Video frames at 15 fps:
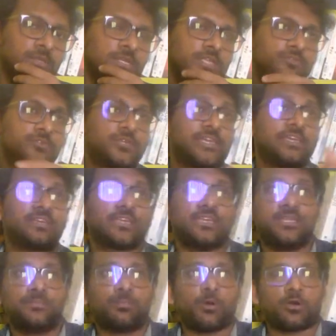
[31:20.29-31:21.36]
If you take
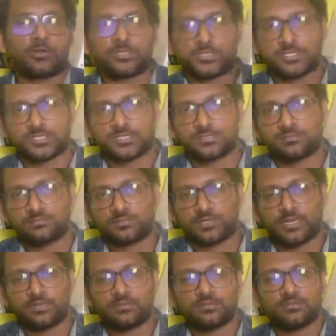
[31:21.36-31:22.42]
any ponds,
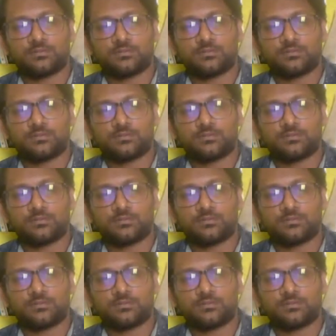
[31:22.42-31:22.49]
right?